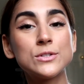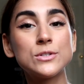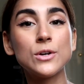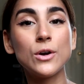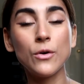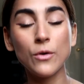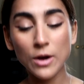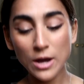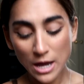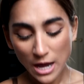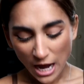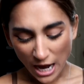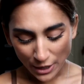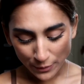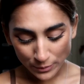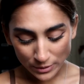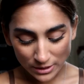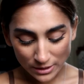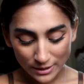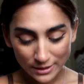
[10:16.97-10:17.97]
So I
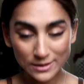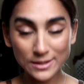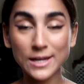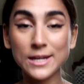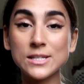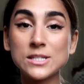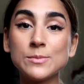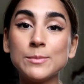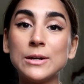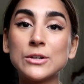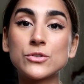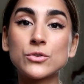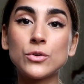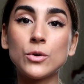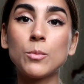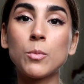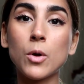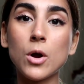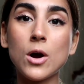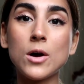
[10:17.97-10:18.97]
really like the
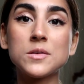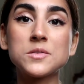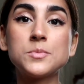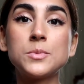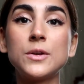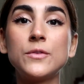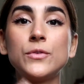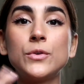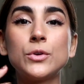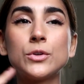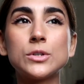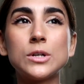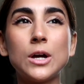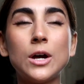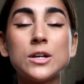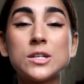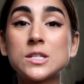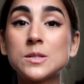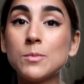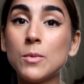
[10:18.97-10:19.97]
asymmetrical bras, but if you're
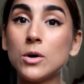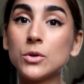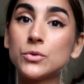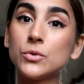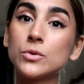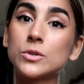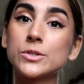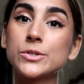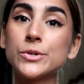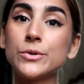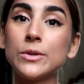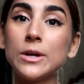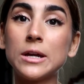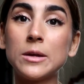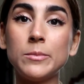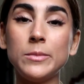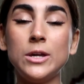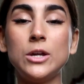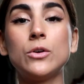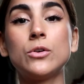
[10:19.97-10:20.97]
a small torso
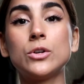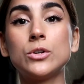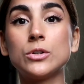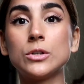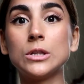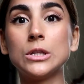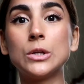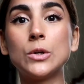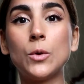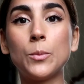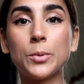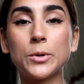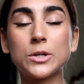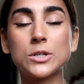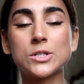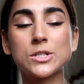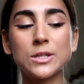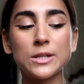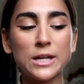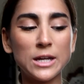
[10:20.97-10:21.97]
like me or you're a little
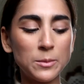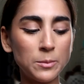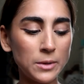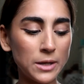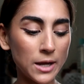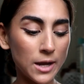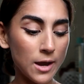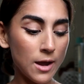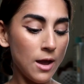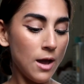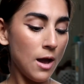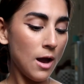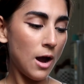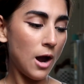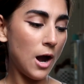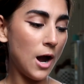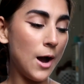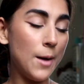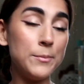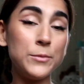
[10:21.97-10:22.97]
person like me,
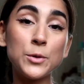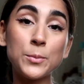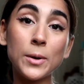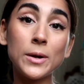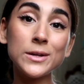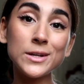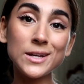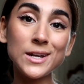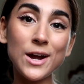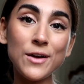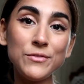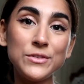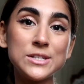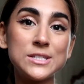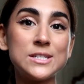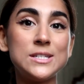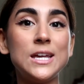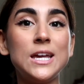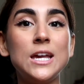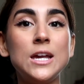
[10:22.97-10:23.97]
um, you're probably gonna have
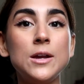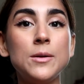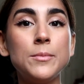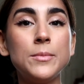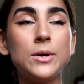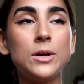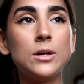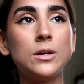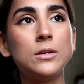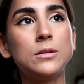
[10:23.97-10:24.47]
the same